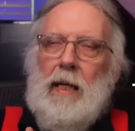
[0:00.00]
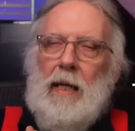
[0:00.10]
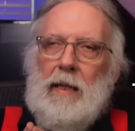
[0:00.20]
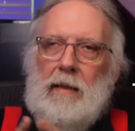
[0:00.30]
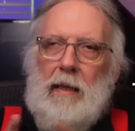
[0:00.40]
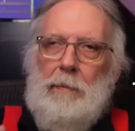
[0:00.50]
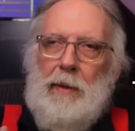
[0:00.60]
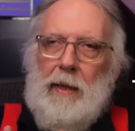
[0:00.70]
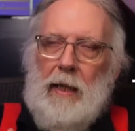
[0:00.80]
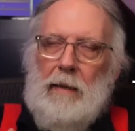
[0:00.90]
a
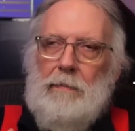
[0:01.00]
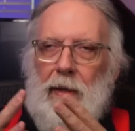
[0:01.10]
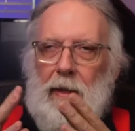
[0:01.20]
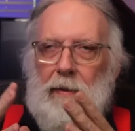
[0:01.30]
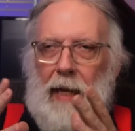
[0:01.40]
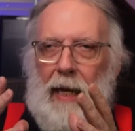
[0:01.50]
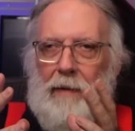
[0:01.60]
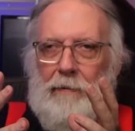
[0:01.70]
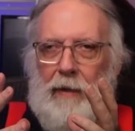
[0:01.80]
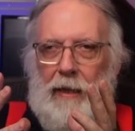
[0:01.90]
TPM
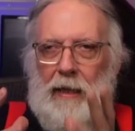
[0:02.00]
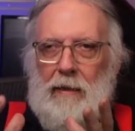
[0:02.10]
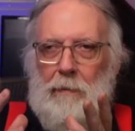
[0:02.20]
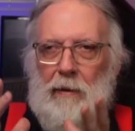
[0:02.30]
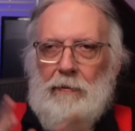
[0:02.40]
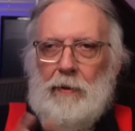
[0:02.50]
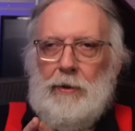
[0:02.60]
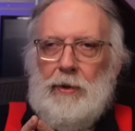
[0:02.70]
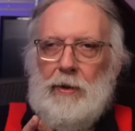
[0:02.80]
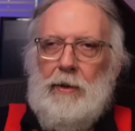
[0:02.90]
that needs to be
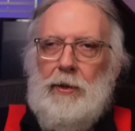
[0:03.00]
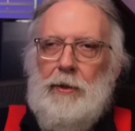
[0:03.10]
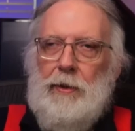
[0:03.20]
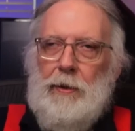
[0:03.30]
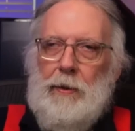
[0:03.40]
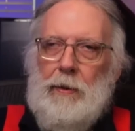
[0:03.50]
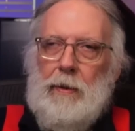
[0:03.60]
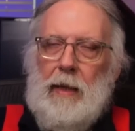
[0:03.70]
version 2.